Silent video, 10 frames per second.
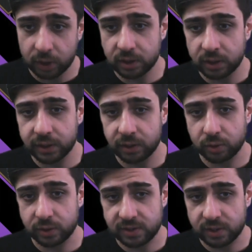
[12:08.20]
modeling.
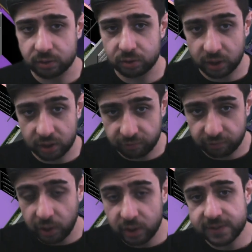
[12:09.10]
You start drawing
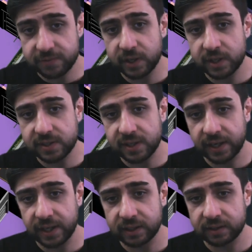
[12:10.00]
walls first,
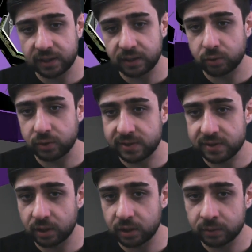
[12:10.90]
and then you
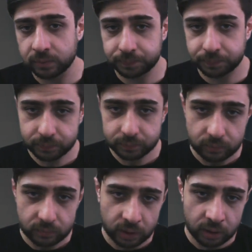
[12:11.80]
start
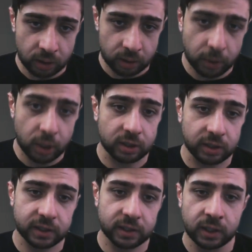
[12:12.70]

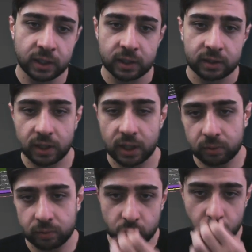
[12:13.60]
modeling.
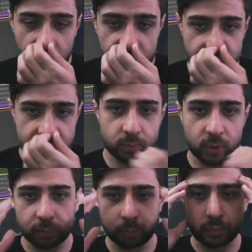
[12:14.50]
Now, what was
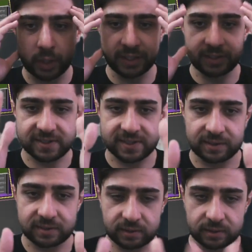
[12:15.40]
my
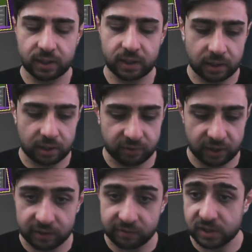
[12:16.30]
mindset
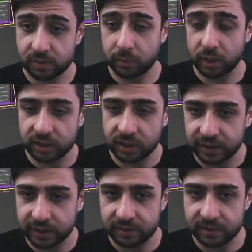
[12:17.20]
when I was
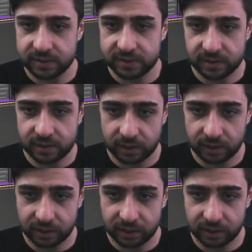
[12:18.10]
modeling this